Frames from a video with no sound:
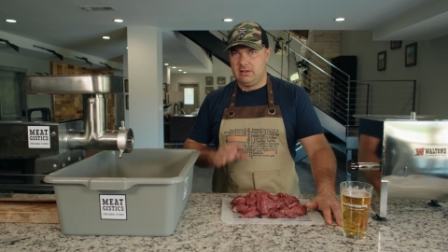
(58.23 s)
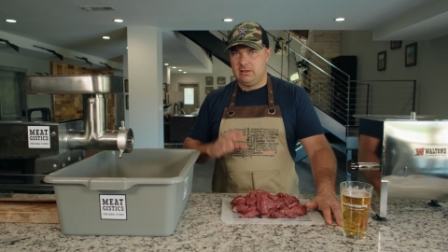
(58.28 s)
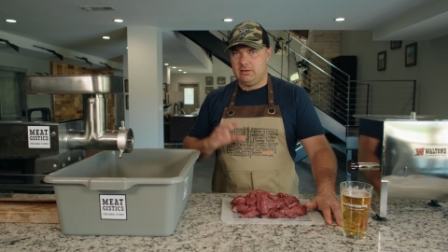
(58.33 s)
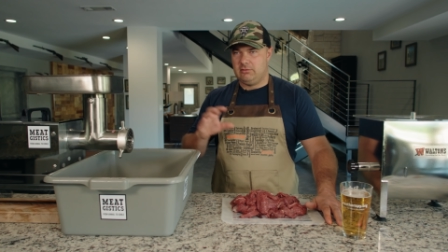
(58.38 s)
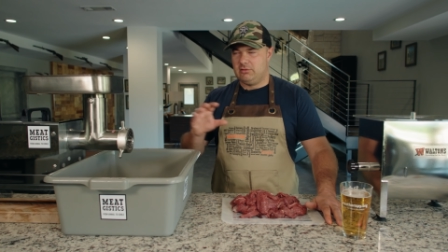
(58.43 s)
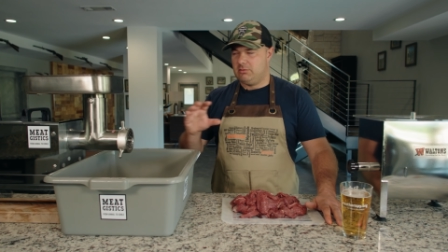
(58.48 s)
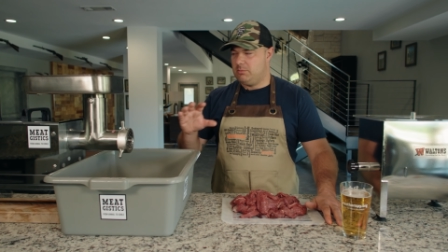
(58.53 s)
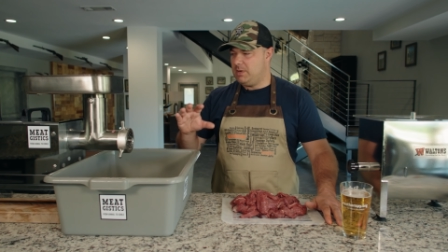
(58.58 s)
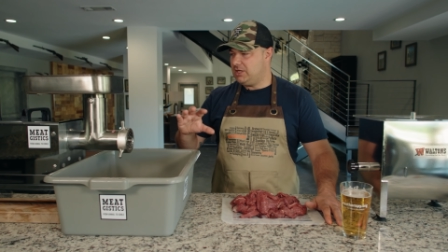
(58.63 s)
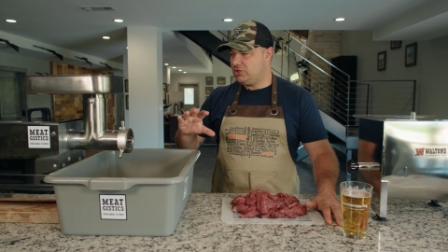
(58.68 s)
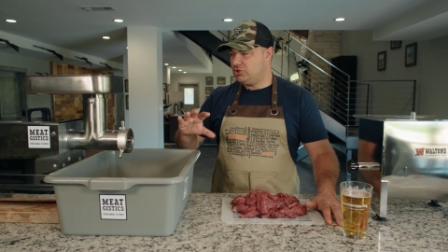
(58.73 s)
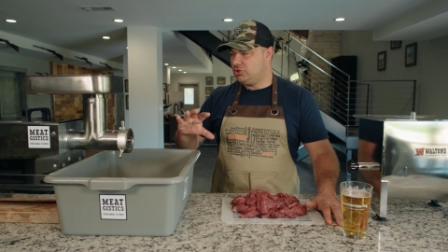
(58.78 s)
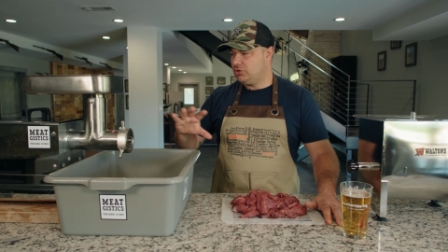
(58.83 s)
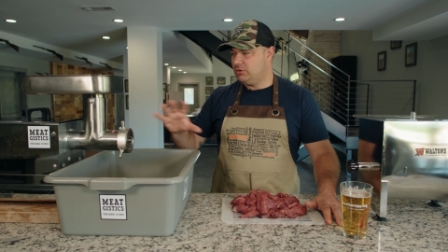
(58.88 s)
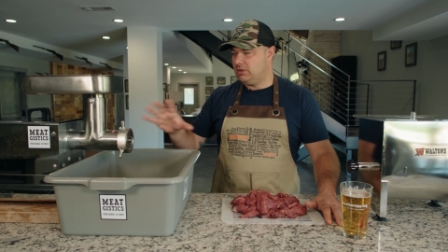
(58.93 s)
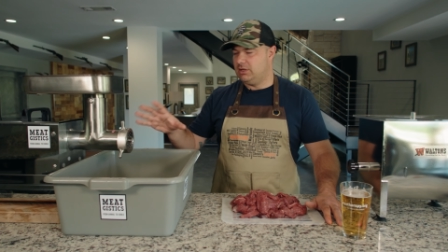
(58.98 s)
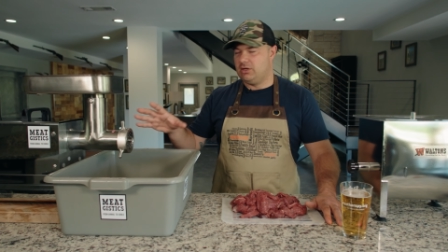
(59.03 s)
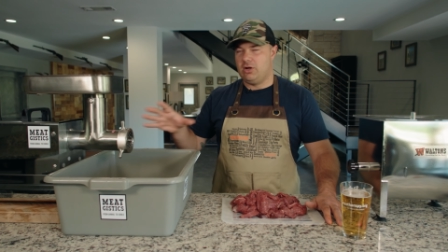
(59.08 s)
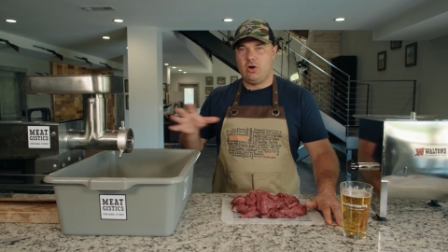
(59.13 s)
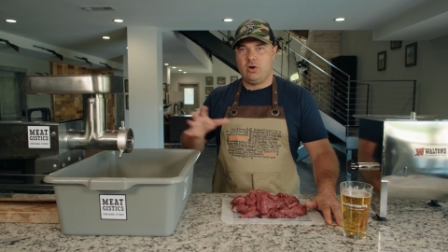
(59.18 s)
You want to make sure
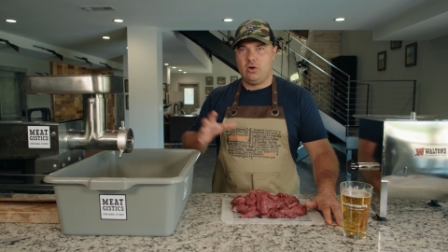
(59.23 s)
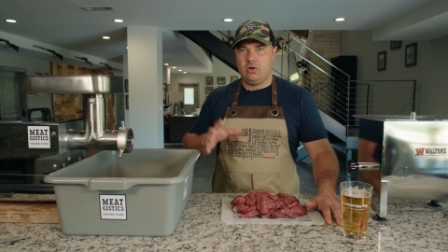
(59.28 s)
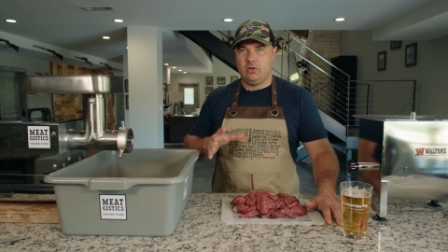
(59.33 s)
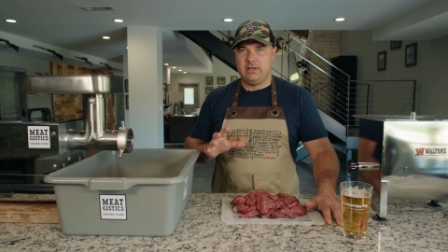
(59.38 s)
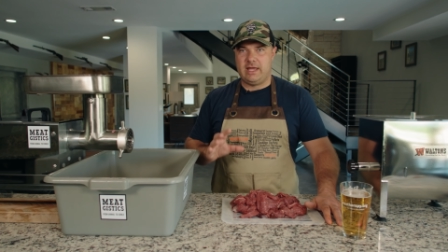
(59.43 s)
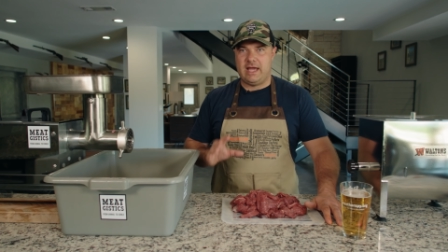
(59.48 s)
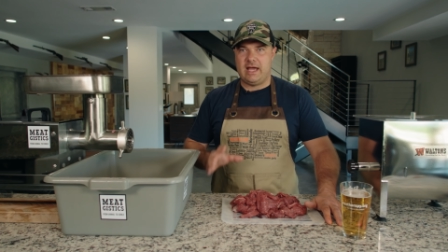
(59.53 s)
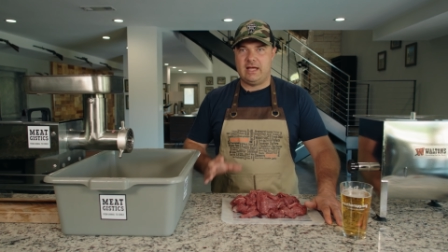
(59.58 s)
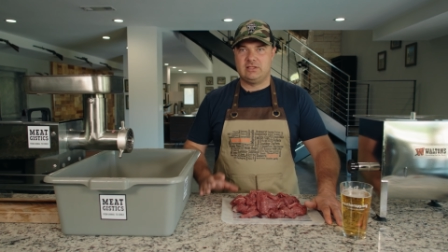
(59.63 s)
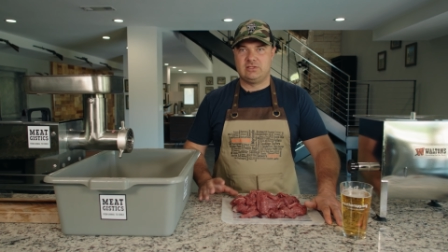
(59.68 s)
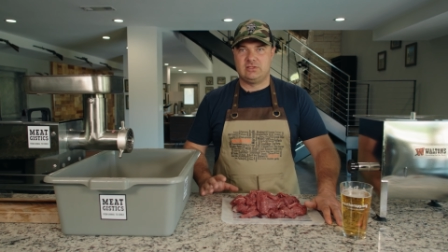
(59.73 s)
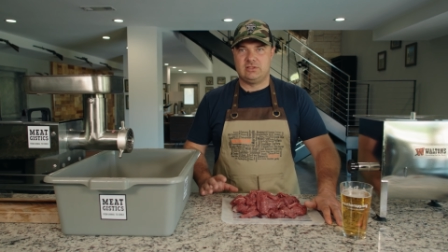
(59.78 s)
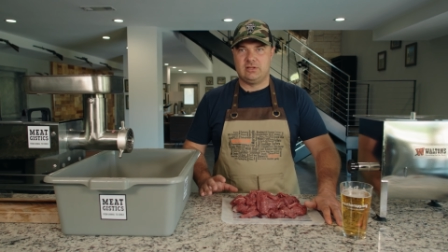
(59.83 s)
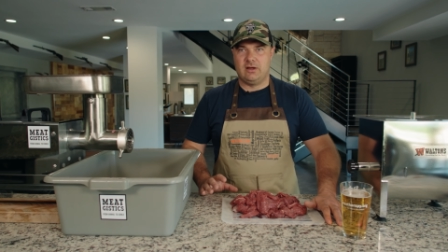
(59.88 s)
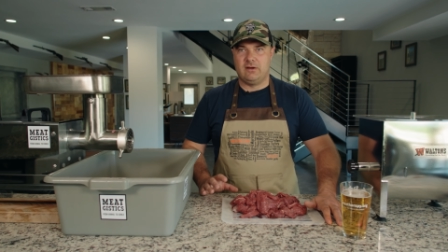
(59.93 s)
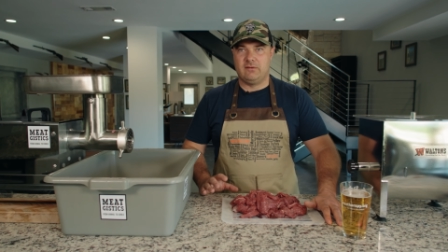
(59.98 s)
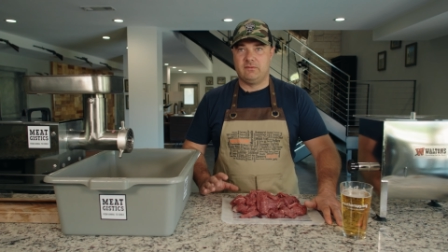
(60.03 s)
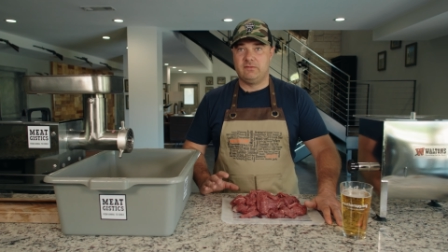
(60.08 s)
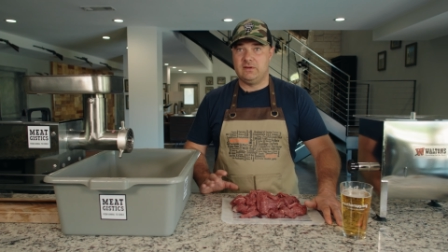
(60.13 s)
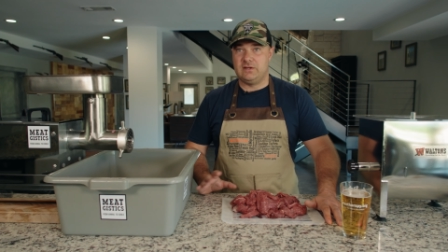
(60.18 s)
that all that
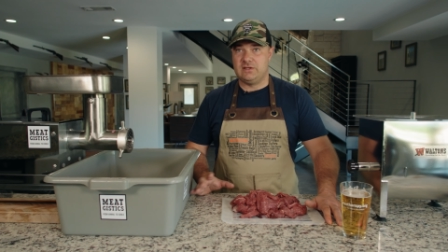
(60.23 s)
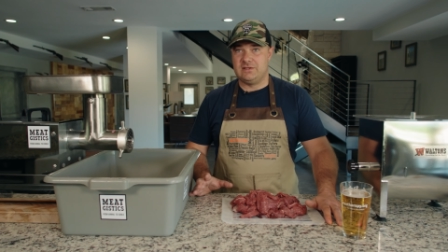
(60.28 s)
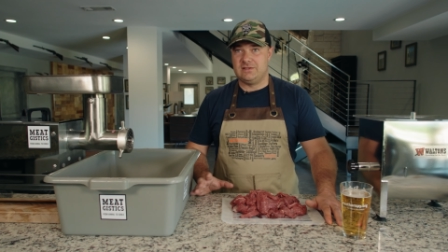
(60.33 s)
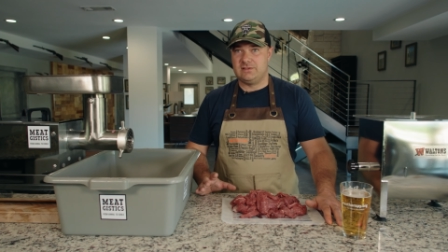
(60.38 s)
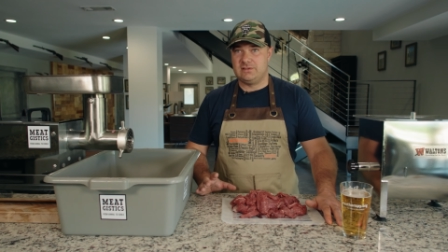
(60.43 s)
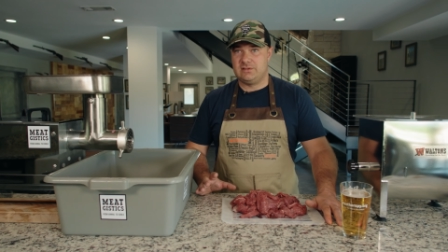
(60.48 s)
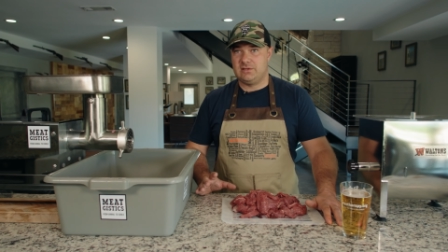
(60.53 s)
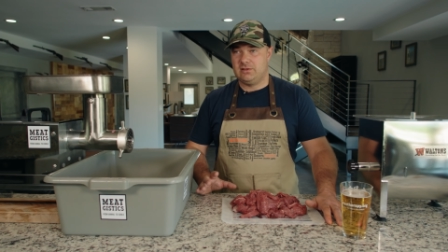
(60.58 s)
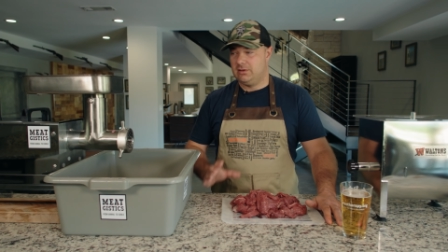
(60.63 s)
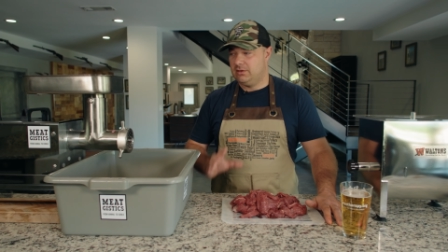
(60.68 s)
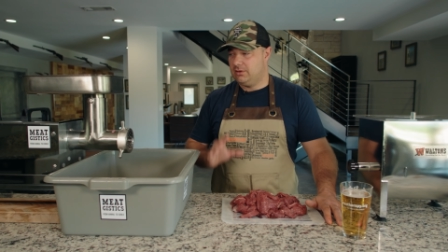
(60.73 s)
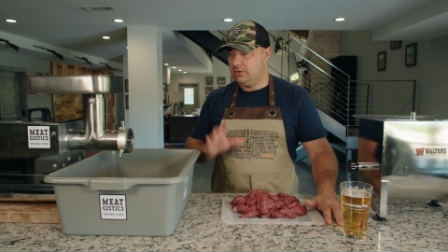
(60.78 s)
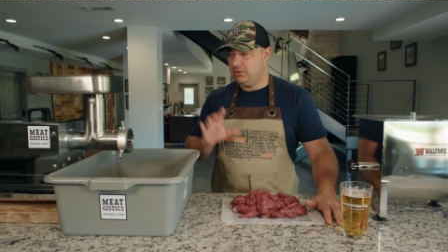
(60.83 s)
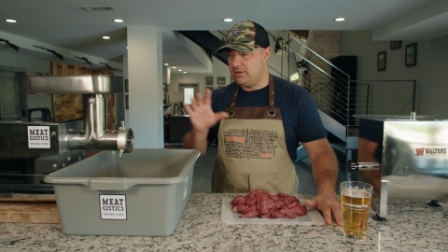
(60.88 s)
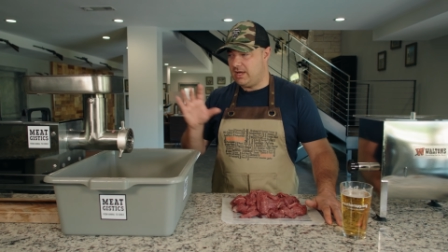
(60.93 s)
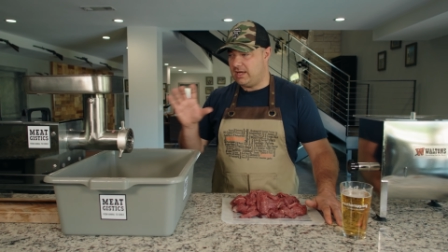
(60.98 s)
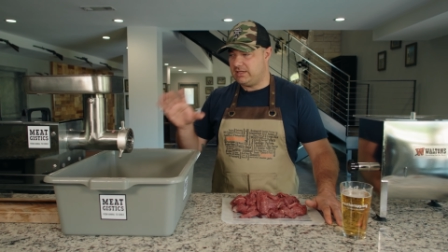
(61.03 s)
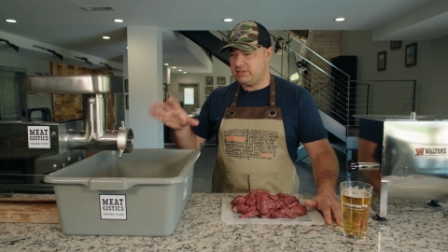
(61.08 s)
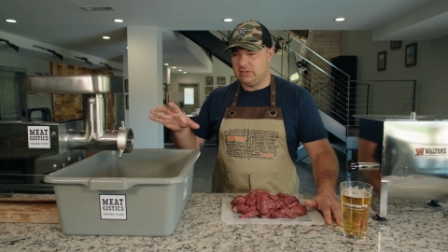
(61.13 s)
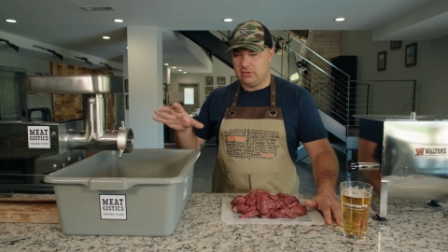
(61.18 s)
stuff is
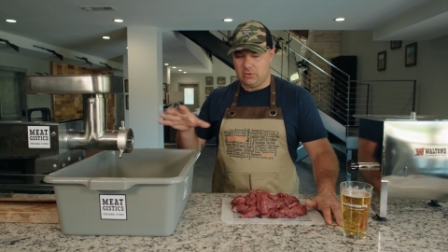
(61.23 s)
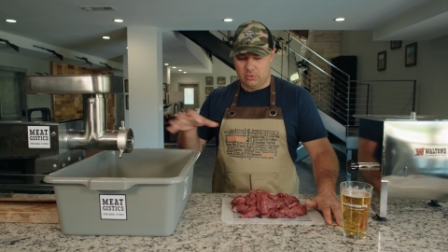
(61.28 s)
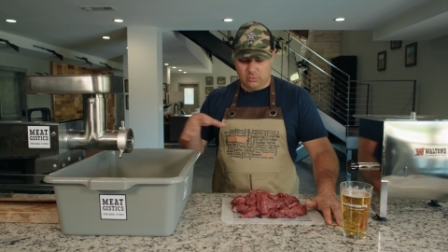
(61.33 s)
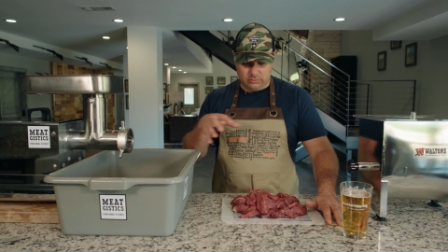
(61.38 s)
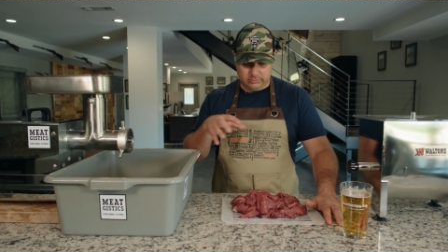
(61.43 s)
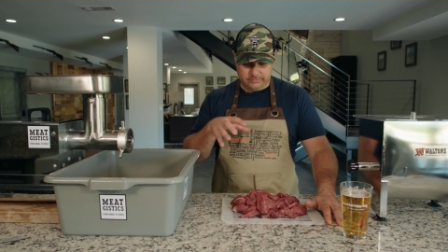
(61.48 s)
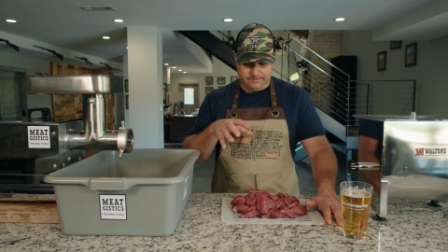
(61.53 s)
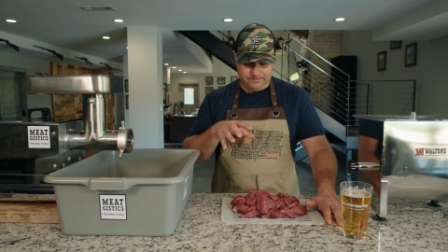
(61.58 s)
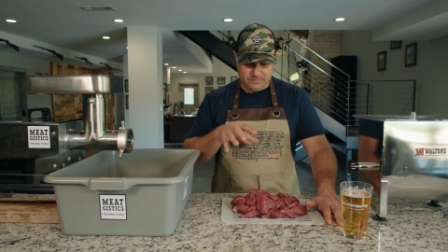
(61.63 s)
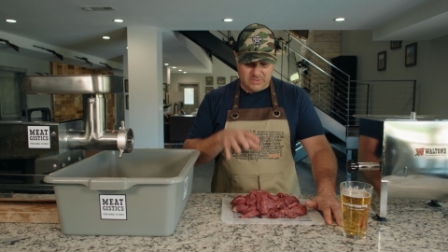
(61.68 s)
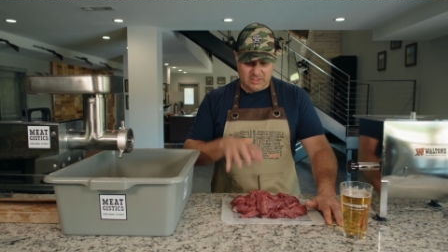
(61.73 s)
nice and cold.